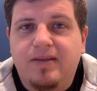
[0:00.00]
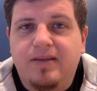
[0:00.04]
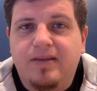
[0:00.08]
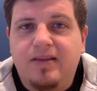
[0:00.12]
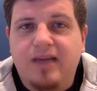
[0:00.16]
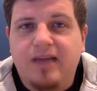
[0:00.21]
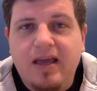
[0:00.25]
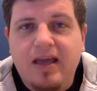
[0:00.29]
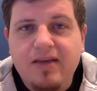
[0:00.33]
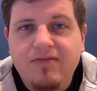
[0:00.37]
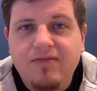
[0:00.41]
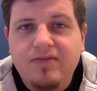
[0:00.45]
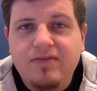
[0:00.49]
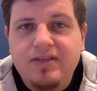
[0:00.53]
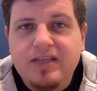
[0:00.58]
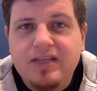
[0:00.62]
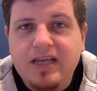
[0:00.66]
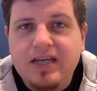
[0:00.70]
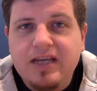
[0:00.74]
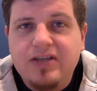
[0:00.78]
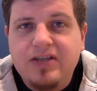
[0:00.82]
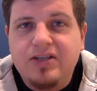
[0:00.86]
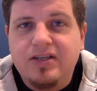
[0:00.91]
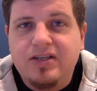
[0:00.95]
that
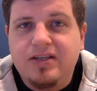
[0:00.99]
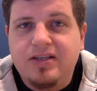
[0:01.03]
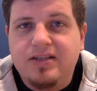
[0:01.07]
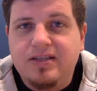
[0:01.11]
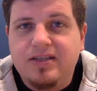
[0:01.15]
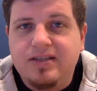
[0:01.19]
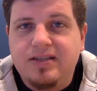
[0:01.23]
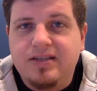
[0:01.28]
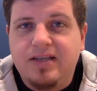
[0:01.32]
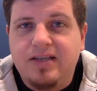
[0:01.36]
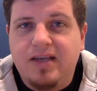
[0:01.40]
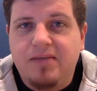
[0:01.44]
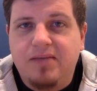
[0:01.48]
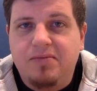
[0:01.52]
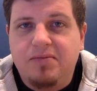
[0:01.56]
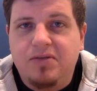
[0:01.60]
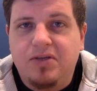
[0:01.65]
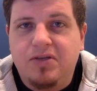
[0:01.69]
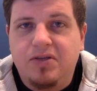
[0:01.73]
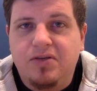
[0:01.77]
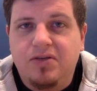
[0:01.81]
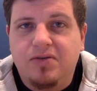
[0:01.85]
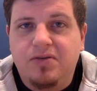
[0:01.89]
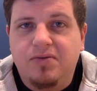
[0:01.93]
invitation is the same
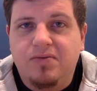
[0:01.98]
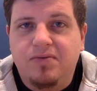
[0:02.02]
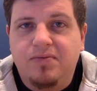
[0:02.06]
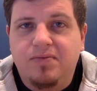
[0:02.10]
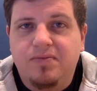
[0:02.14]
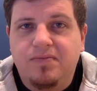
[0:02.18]
to you